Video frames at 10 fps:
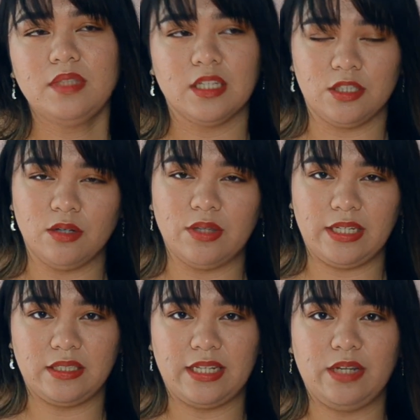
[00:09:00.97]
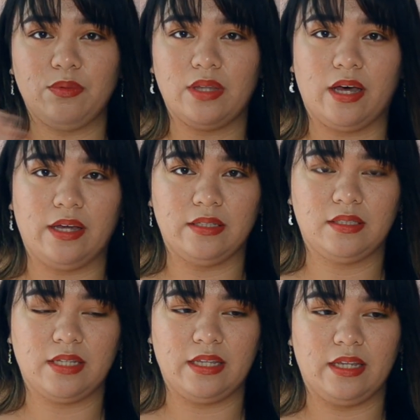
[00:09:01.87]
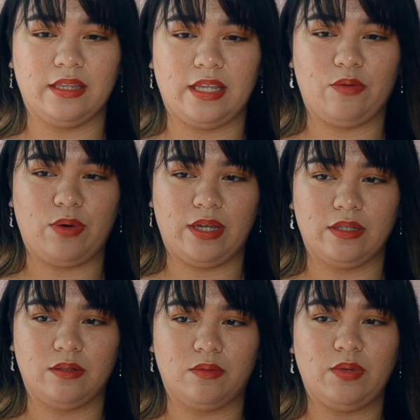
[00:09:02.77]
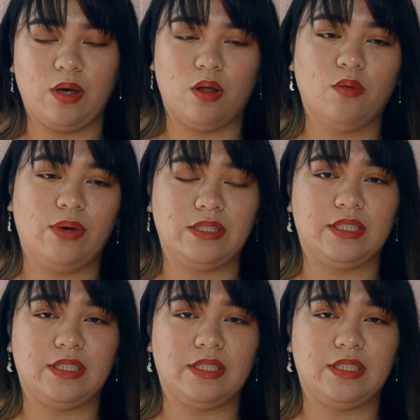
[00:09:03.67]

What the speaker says: So they stayed with us, and then we all went